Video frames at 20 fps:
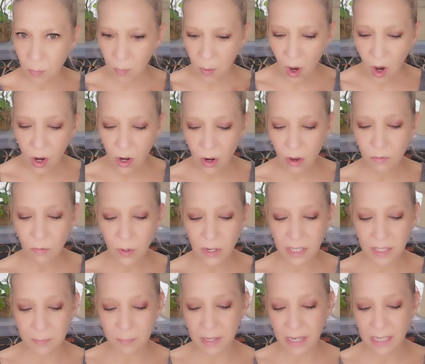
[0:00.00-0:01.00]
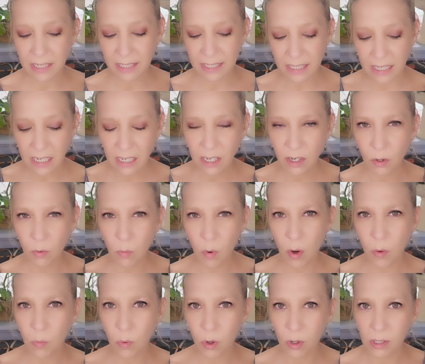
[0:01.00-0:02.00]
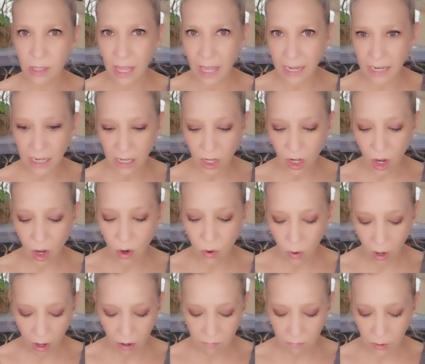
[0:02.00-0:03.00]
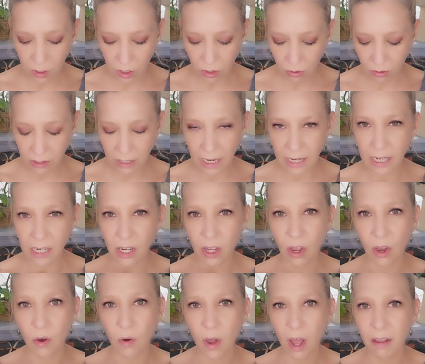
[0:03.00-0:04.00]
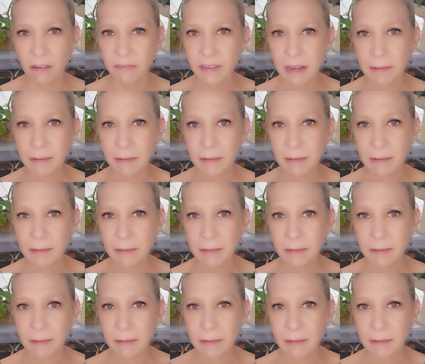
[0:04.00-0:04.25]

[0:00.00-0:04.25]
part of what is being seen here, what we're letting go of, what you're letting go of.